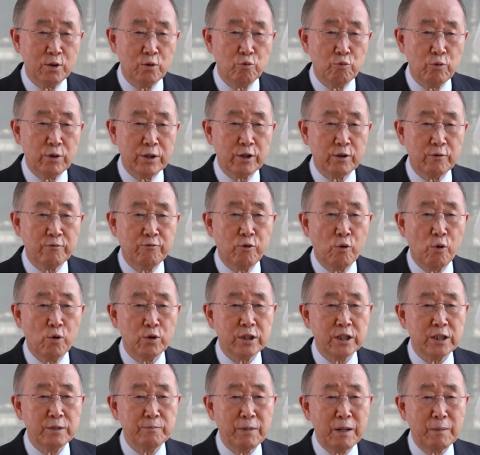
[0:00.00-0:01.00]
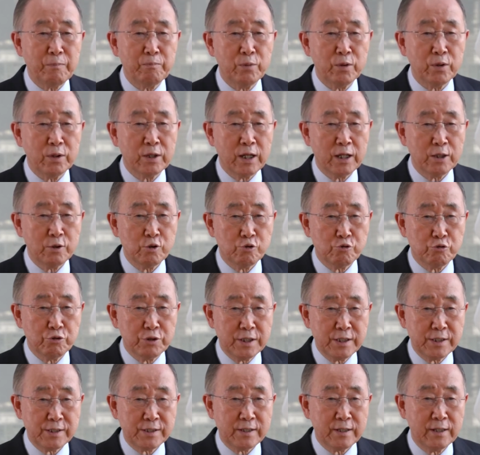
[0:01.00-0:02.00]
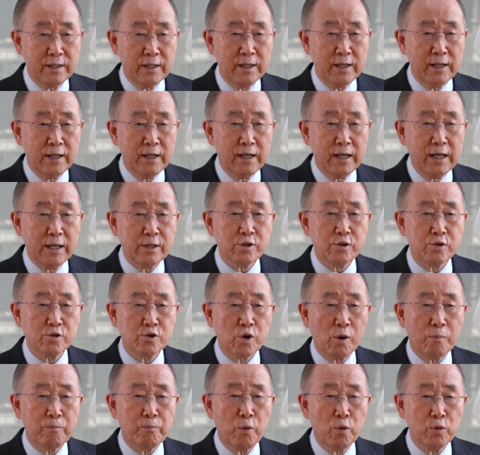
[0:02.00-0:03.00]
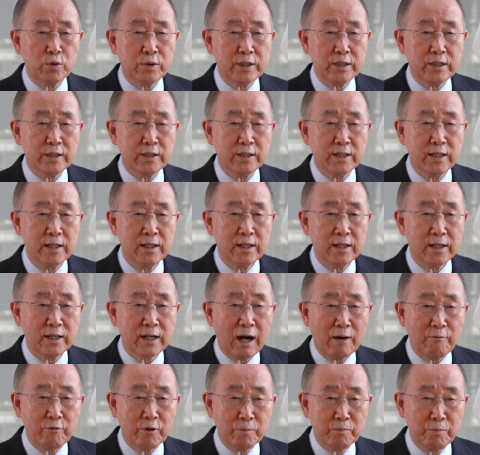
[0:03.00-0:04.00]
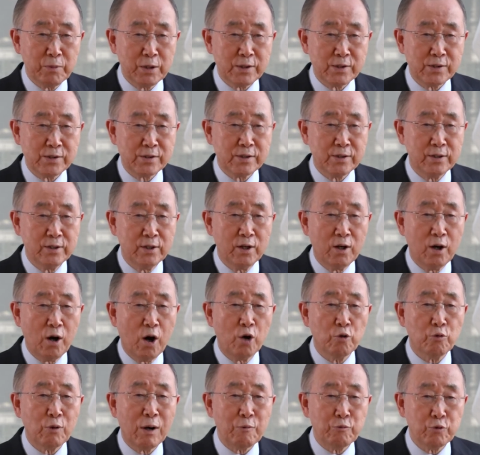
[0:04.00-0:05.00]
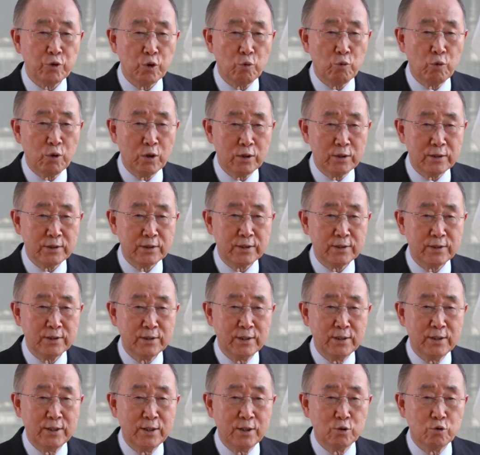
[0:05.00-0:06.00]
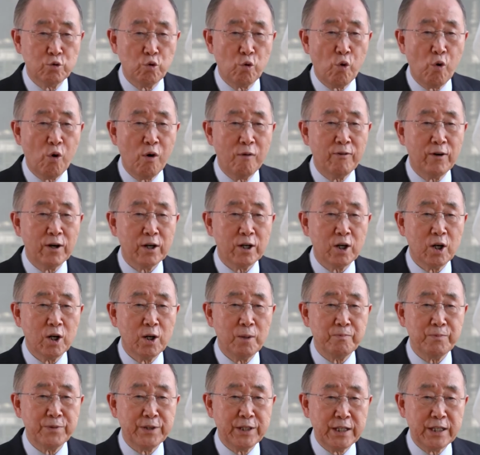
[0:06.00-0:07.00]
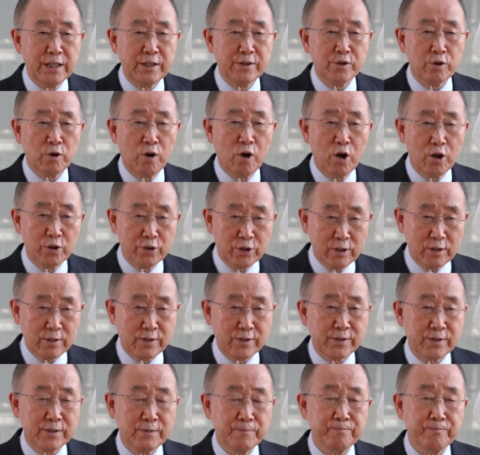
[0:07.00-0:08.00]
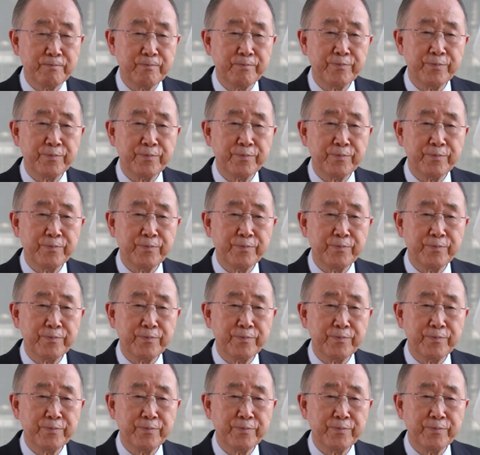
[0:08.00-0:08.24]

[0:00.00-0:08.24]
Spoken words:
with the 40 member countries, is supporting governments around the world to overcome these hurdles.